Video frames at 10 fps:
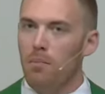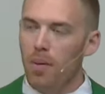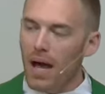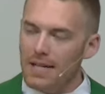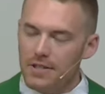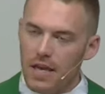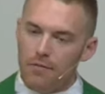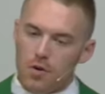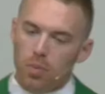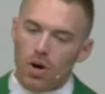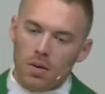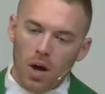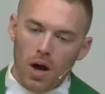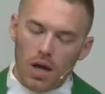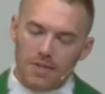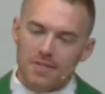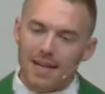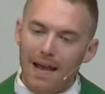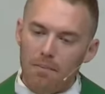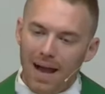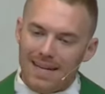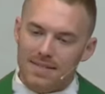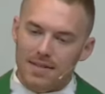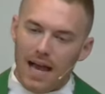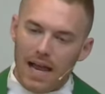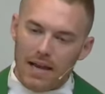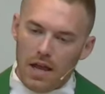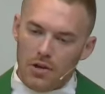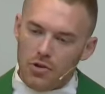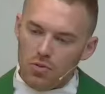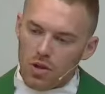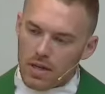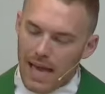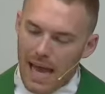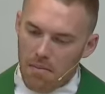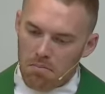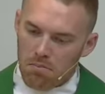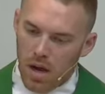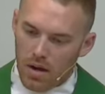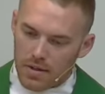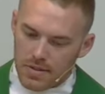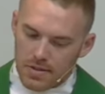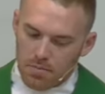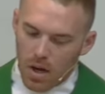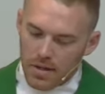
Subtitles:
but if you put them all side by side and you look at Mark's